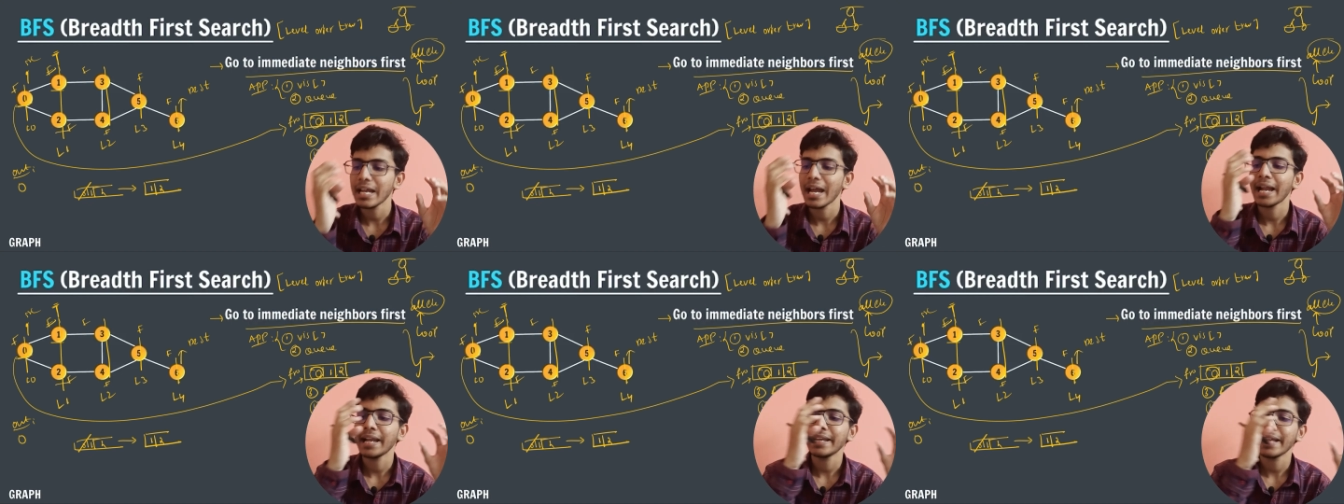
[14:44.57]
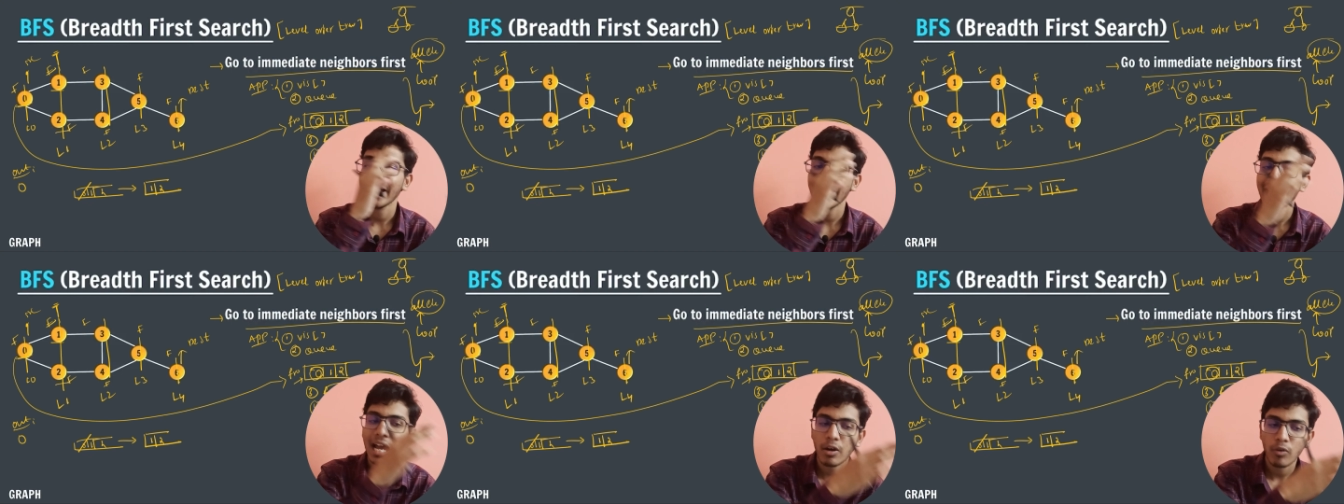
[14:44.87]
and
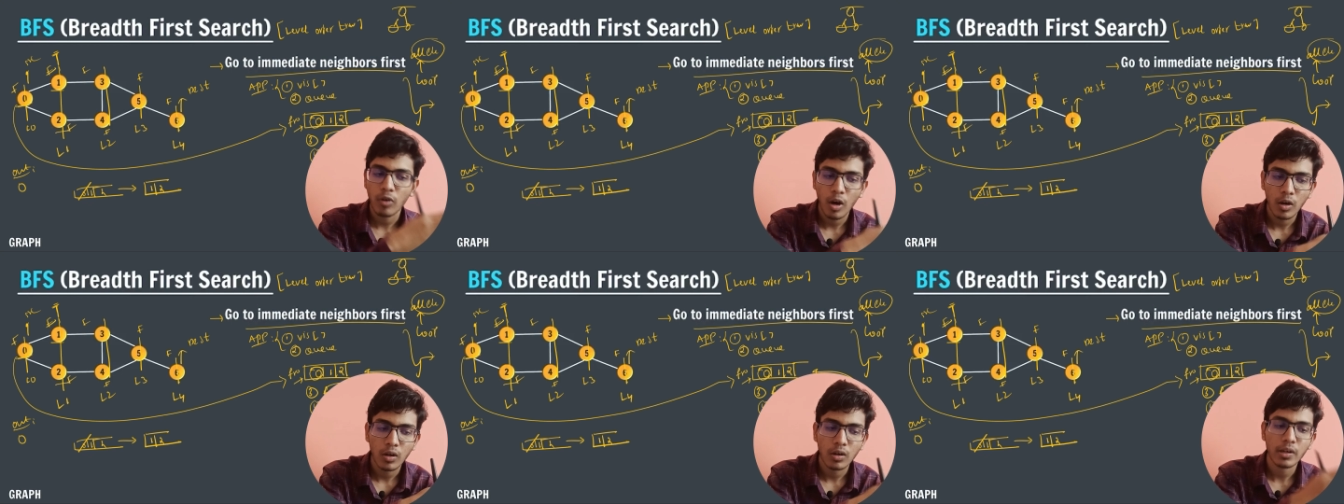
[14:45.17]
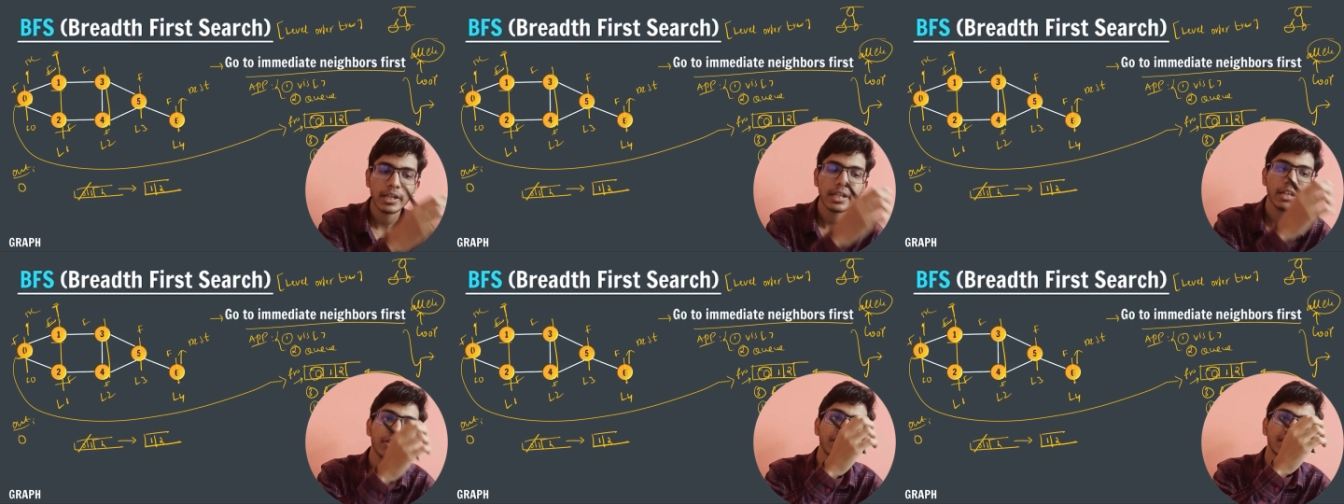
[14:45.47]
I have
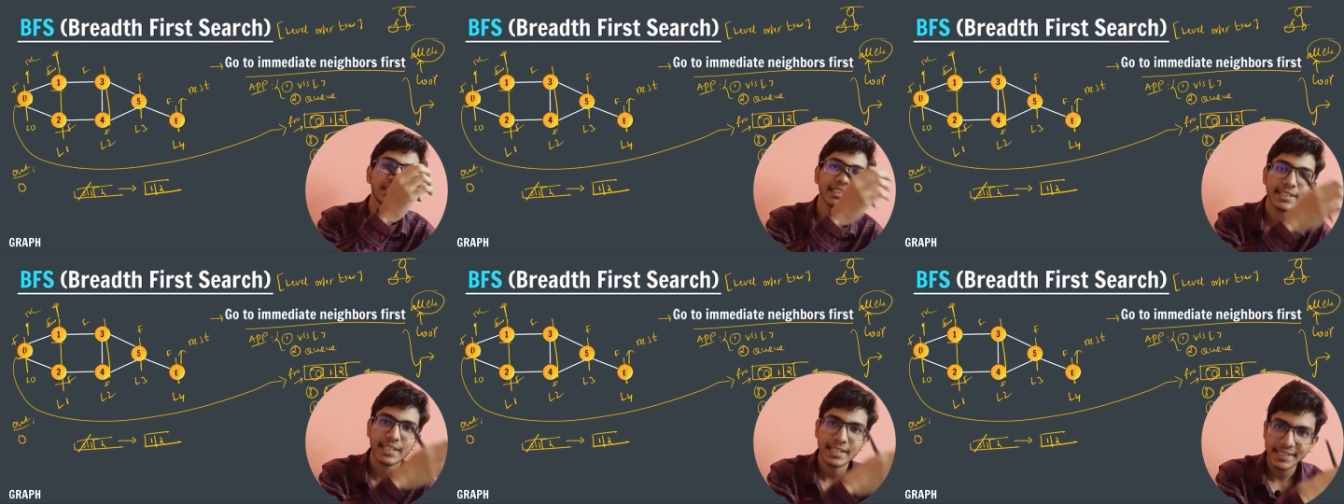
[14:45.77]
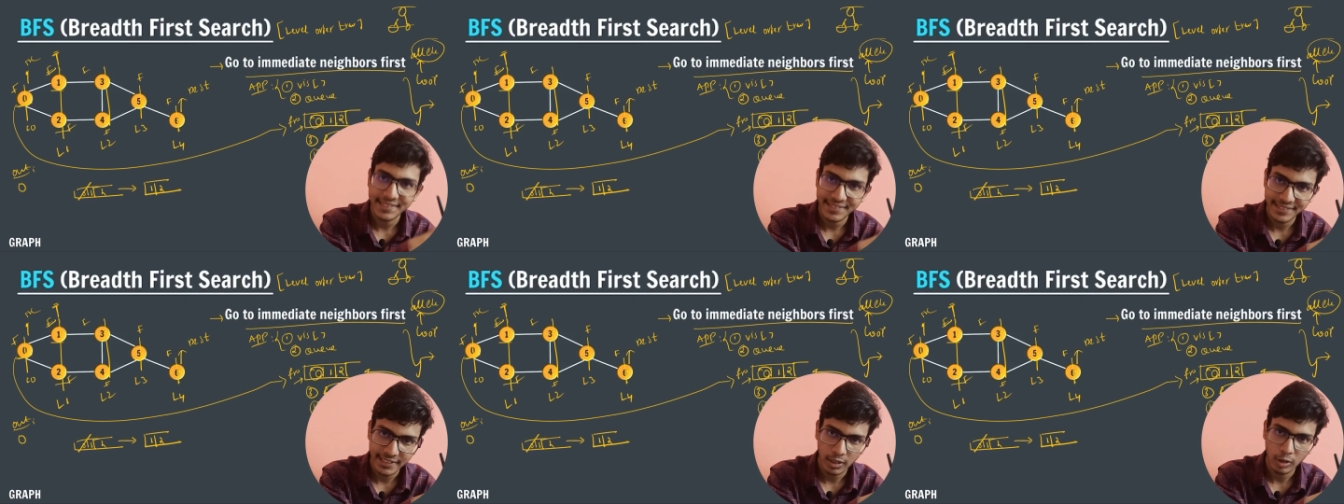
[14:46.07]
already
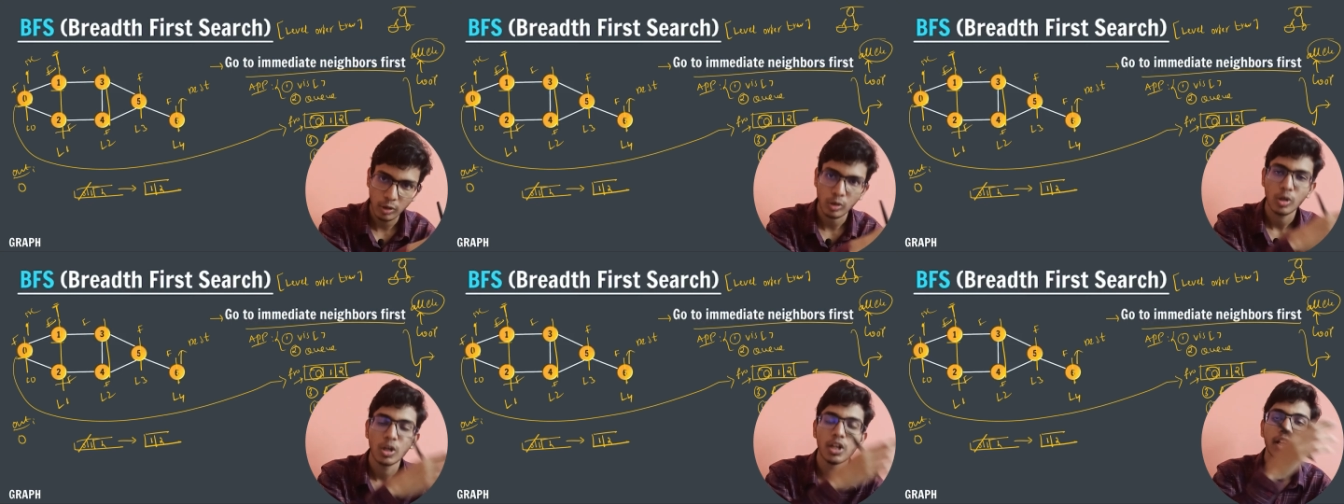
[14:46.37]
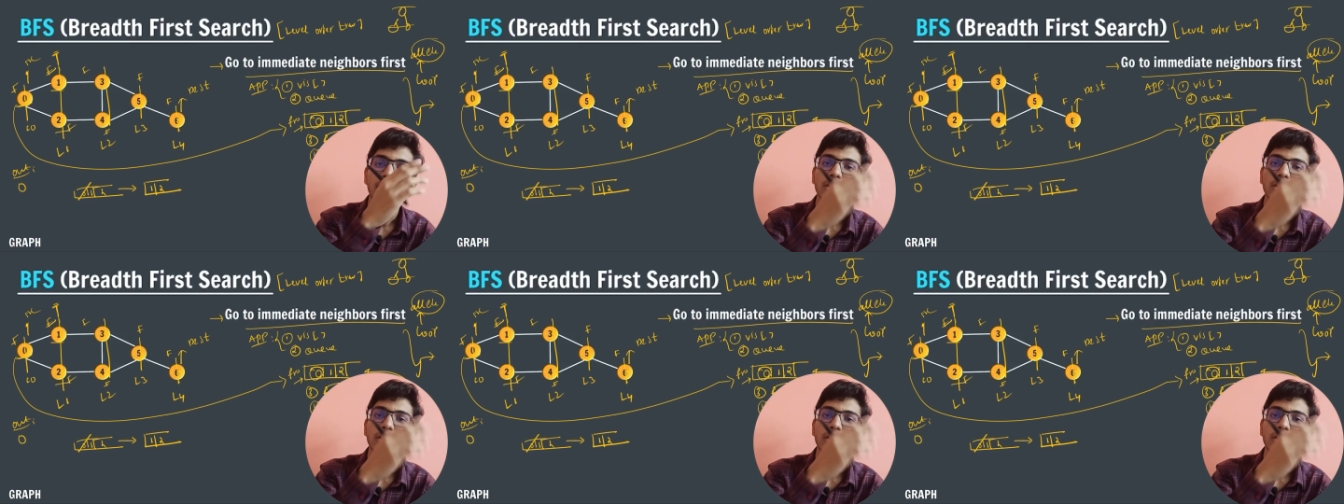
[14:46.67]
visited 0.